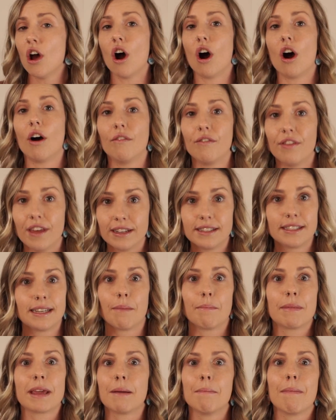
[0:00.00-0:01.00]
of that
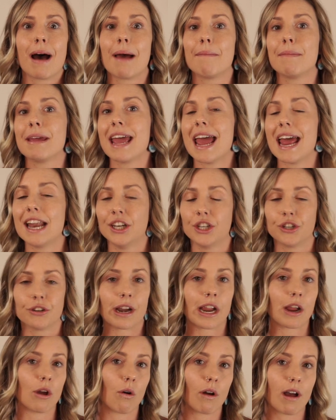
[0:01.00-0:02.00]
something might be
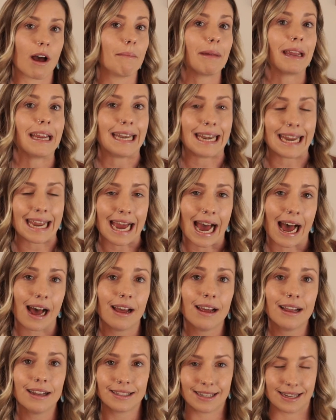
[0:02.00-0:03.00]
entering or coming near
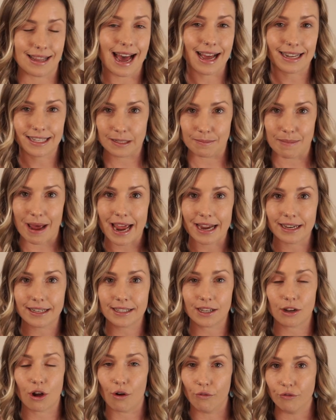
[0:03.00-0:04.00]
to that space
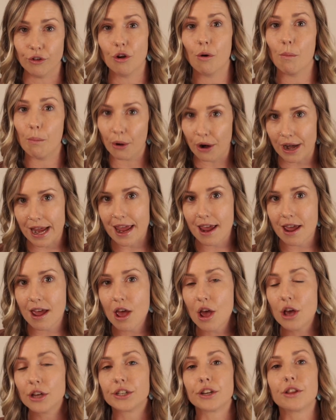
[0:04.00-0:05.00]
of your body.
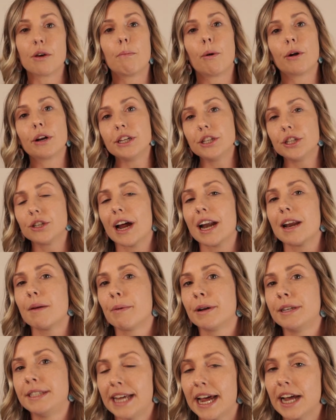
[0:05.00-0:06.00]
So the body's trying to
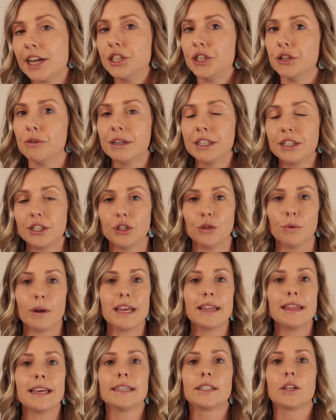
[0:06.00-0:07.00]
protect you. It's doing
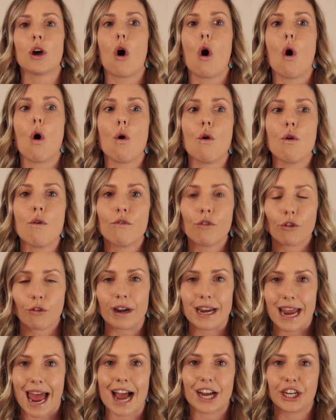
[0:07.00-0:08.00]
this
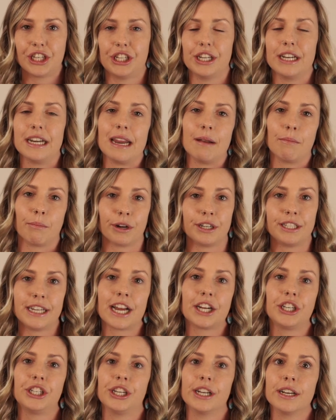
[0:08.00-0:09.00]
overreaction in
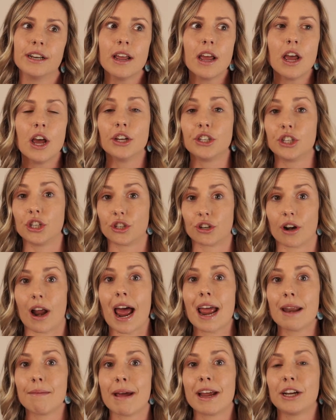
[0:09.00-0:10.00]
protection to try
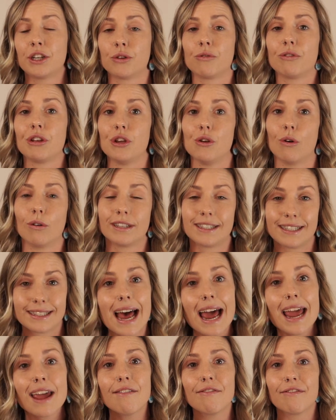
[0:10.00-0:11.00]
and make sure that you're
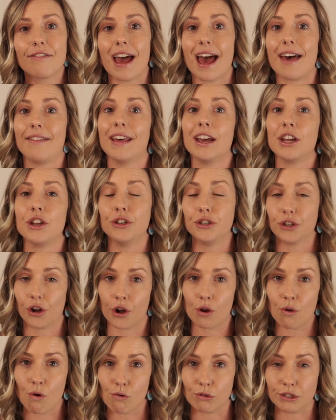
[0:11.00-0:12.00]
safe and that you don't
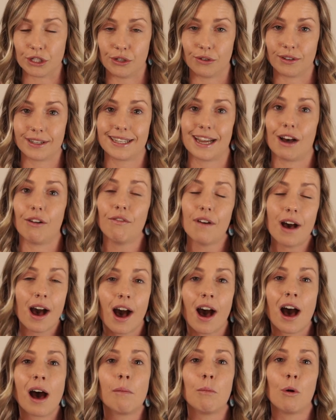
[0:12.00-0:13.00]
cause yourself
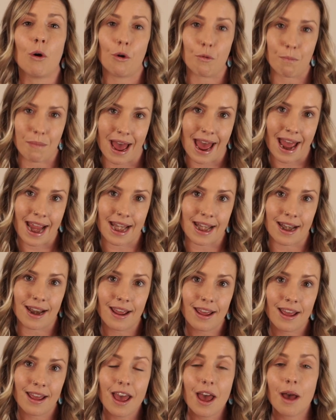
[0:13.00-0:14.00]
harm or pain.
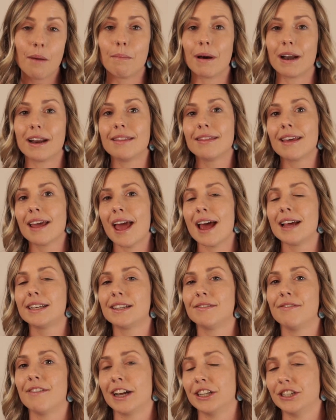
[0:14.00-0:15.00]
But in the case
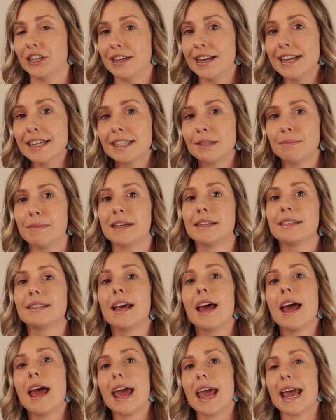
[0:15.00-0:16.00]
of vaginismus,
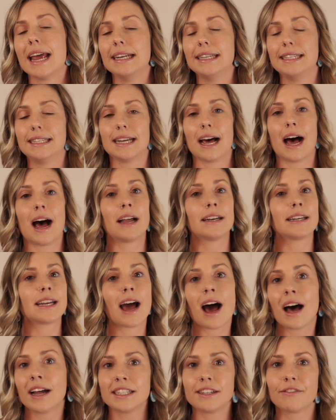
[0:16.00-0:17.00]
it
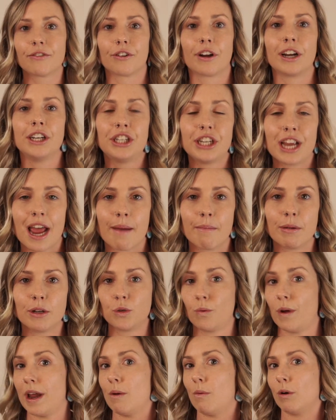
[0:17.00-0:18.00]
can't differentiate
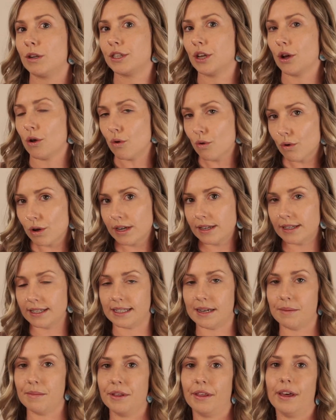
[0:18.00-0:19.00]
between what's a good
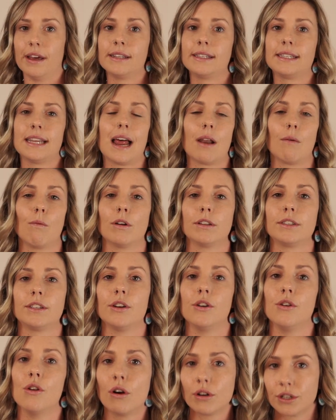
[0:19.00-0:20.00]
stimulus and what's
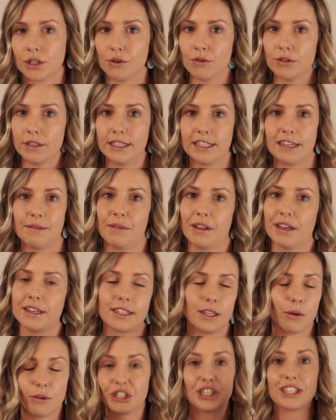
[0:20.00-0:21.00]
not a good stimulus.
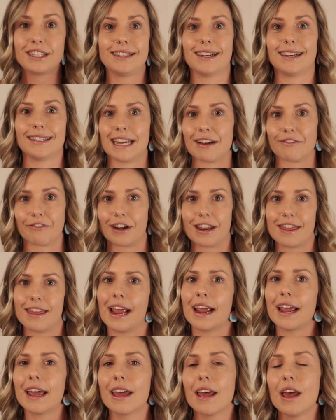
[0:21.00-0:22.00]
So it just does everything.
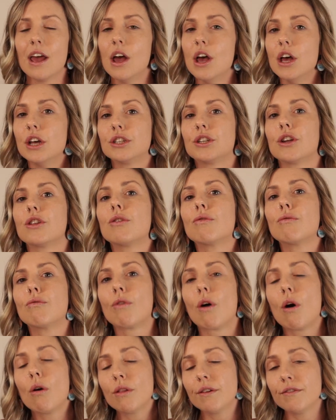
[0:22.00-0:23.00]
So the
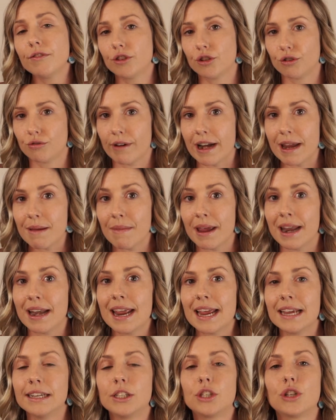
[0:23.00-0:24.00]
role of treatment
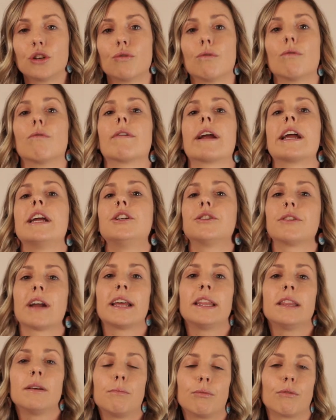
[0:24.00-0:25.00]
is to
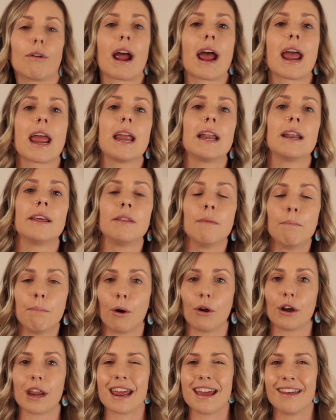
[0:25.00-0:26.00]
retrain the brain and the
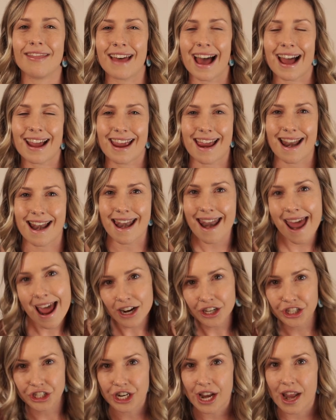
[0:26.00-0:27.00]
body and that
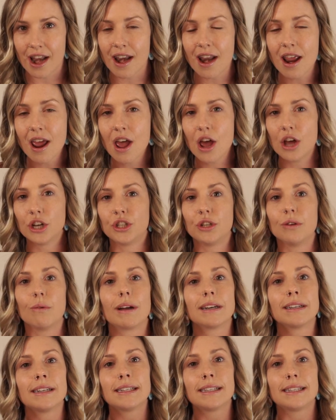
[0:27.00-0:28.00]
connection to
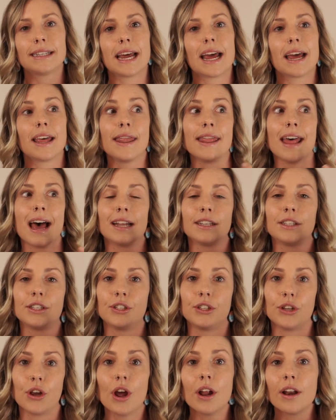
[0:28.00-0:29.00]
understand that
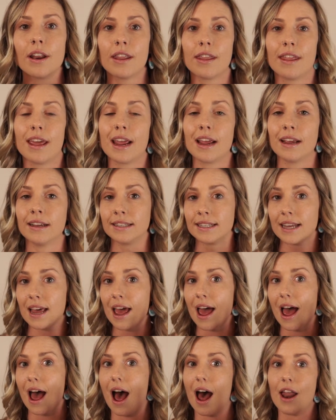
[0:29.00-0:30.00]
certain things
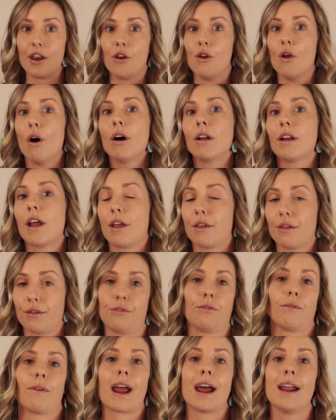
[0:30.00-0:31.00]
are not a
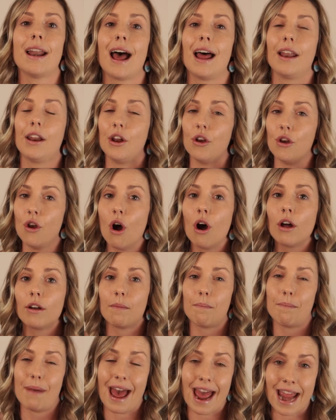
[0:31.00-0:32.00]
threat and are
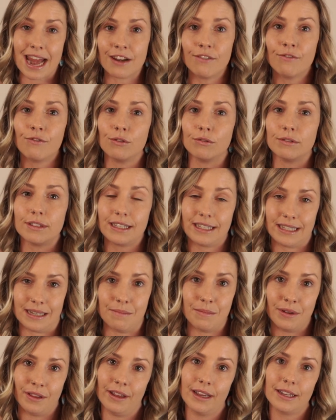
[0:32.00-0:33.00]
not painful
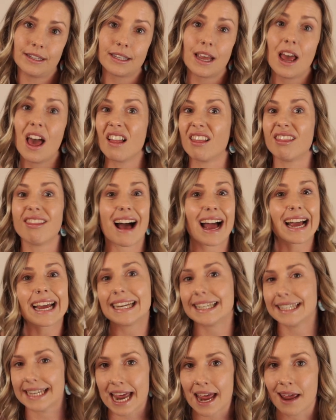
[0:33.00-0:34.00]
stimulus, like a
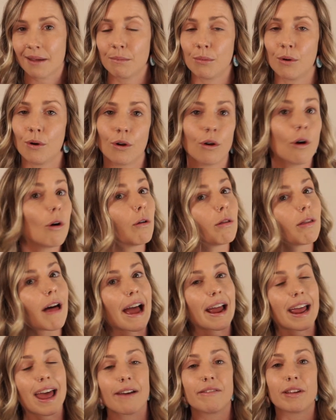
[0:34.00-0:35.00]
tampon or
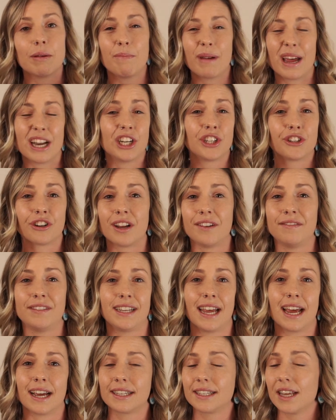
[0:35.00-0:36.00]
like having penetrative
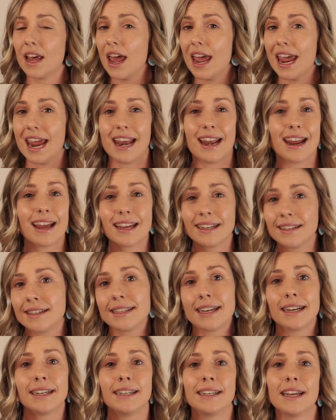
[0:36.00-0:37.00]
sex in a
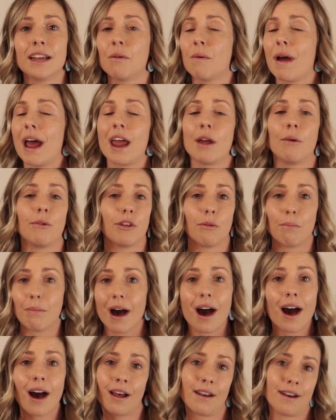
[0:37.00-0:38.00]
consenting way with a
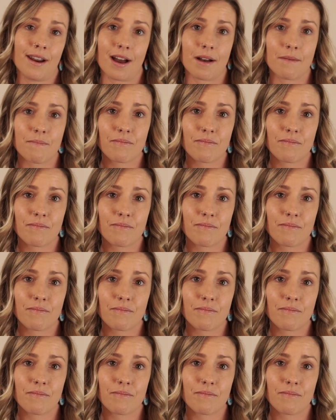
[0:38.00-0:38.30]
partner.